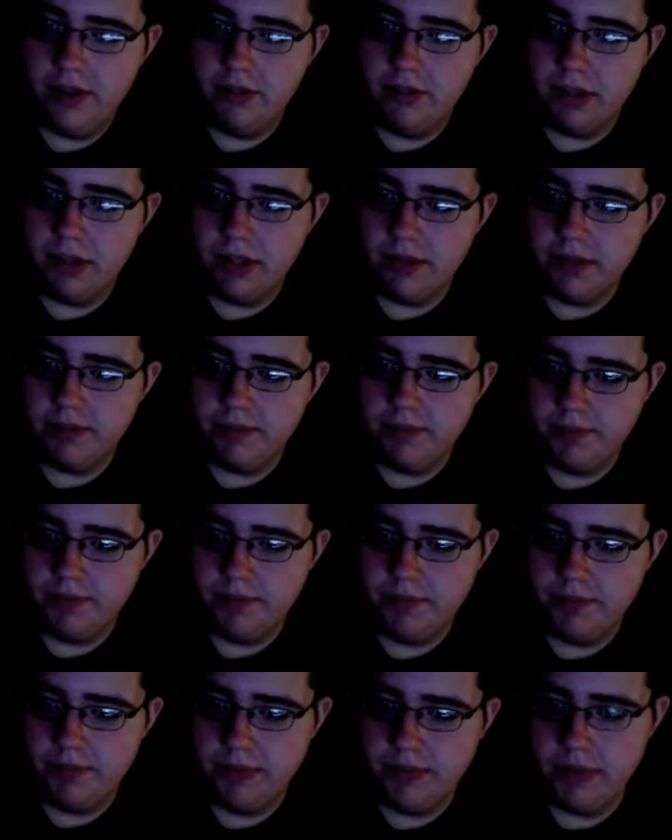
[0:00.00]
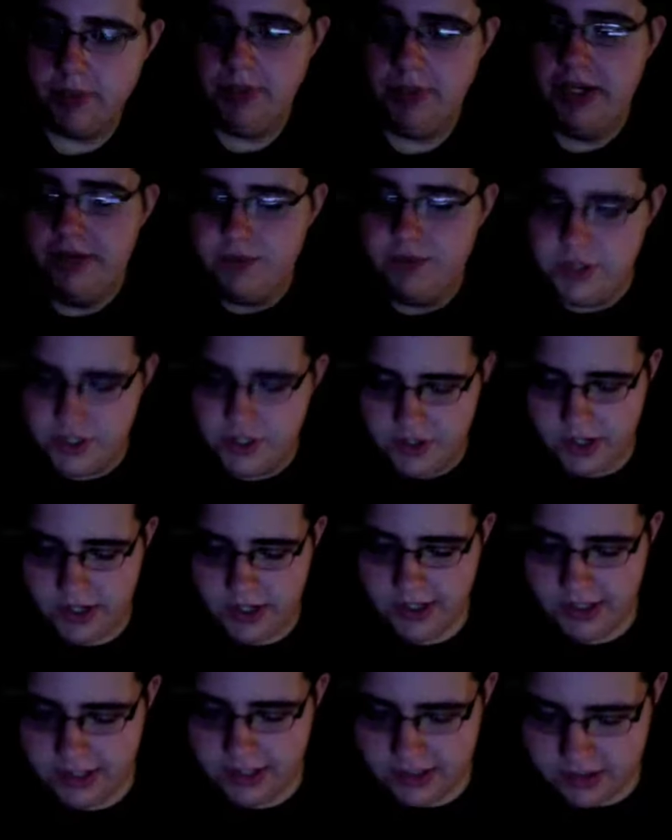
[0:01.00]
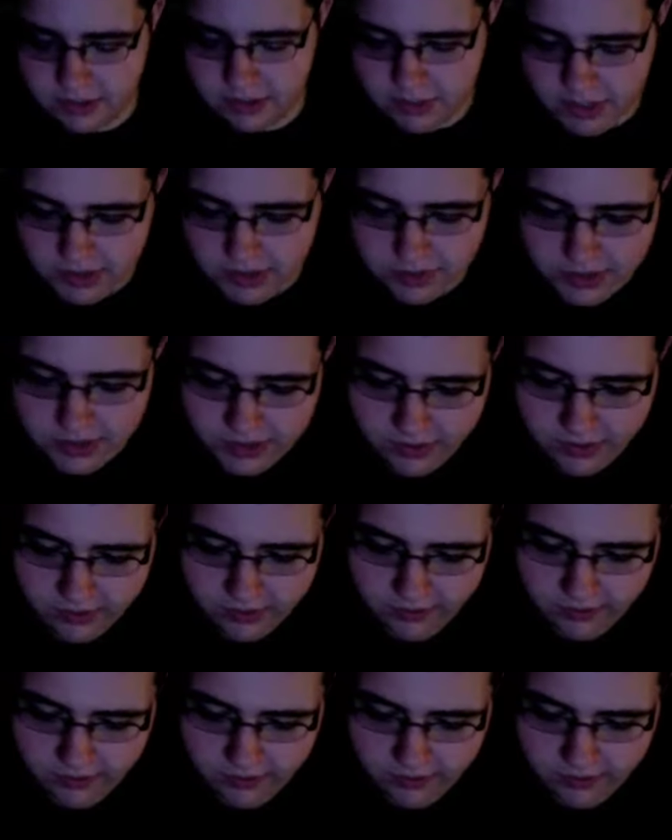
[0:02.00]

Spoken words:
but I'm not even sure how to get to the menu now.